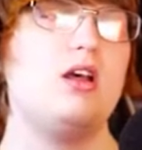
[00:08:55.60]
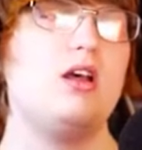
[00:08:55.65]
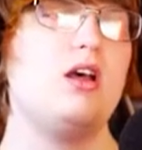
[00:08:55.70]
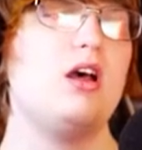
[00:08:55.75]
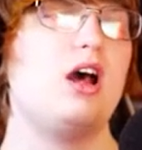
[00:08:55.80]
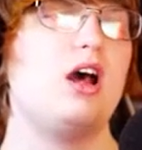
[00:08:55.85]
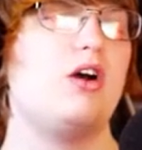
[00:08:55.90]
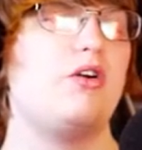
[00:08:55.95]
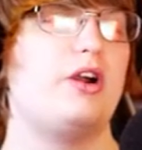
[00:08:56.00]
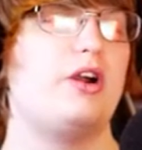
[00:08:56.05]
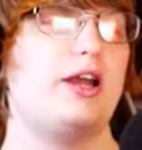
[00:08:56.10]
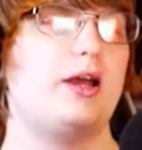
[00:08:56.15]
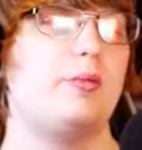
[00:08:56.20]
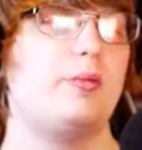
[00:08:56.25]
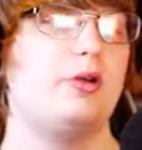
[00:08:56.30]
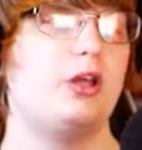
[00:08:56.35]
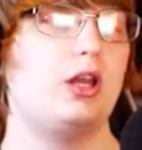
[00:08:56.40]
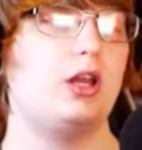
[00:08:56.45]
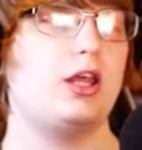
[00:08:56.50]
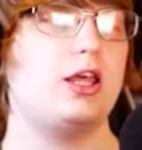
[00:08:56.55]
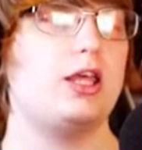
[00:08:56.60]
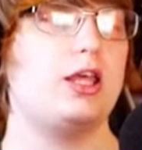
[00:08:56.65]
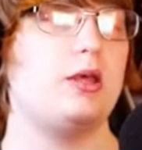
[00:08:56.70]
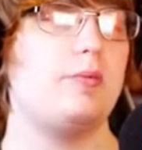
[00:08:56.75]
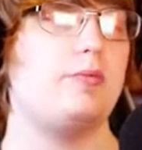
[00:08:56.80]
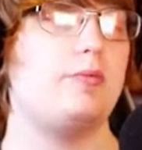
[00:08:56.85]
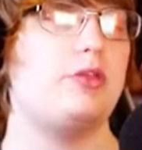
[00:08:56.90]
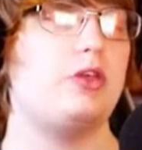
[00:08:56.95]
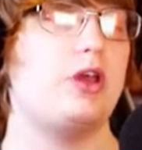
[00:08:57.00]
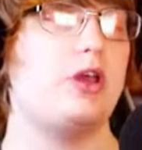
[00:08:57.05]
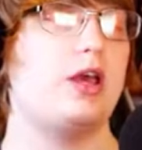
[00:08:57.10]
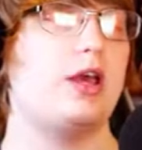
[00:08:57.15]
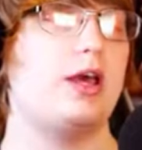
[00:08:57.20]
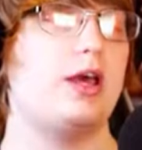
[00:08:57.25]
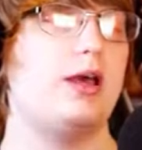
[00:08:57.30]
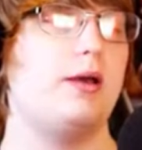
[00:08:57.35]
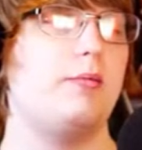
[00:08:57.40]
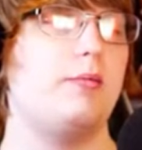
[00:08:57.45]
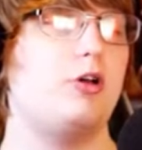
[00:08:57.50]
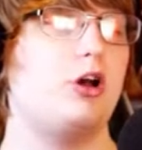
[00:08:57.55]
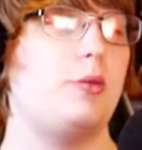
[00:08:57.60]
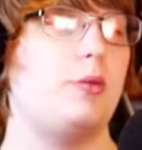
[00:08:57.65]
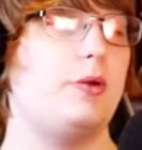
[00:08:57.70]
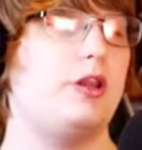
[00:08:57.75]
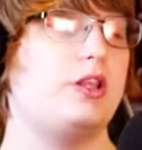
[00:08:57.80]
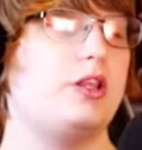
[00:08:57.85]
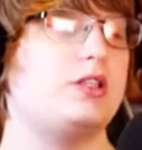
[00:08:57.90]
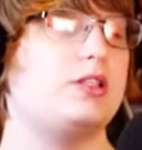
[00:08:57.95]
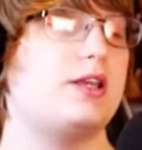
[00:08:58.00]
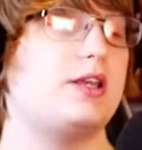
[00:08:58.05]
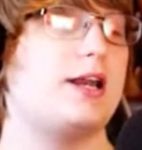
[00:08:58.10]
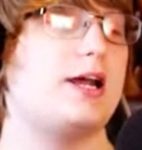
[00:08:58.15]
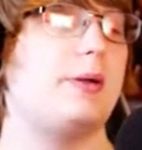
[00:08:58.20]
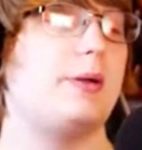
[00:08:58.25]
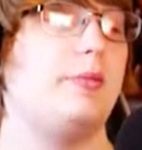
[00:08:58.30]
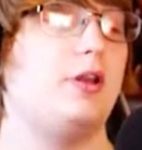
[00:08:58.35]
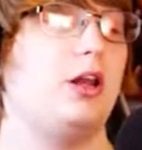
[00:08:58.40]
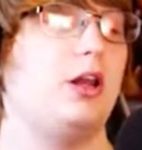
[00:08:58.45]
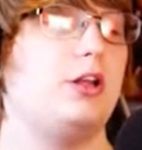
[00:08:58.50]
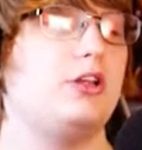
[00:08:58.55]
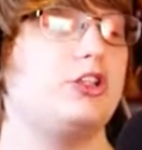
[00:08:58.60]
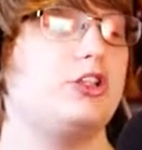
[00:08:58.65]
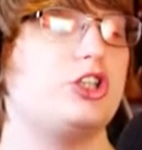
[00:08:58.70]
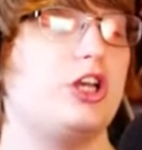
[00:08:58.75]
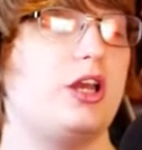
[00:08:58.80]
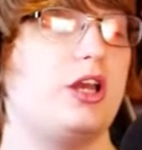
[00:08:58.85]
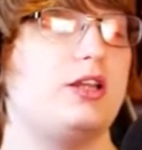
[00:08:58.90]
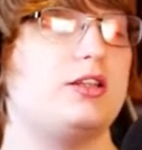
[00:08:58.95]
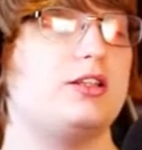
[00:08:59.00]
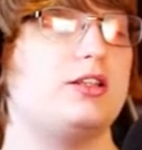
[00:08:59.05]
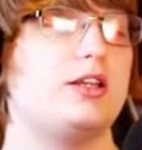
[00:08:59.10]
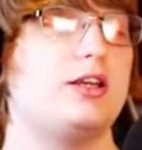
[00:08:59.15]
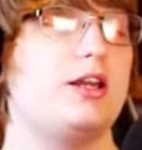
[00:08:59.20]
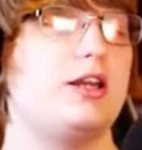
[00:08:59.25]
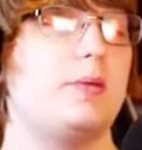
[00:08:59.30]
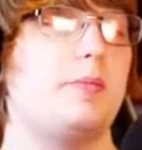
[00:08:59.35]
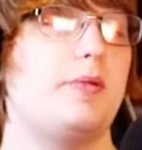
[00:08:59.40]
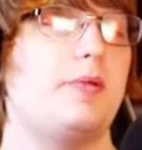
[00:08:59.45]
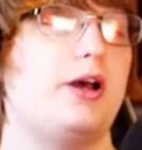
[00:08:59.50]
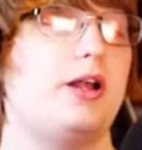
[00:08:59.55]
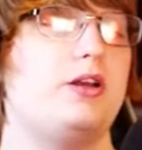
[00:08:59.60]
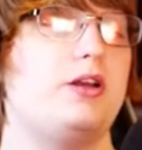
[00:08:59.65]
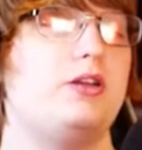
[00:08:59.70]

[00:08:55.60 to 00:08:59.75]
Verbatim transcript: Alright, I'm gonna keep the, um... Oh, but this is an amulet. Shit, never mind.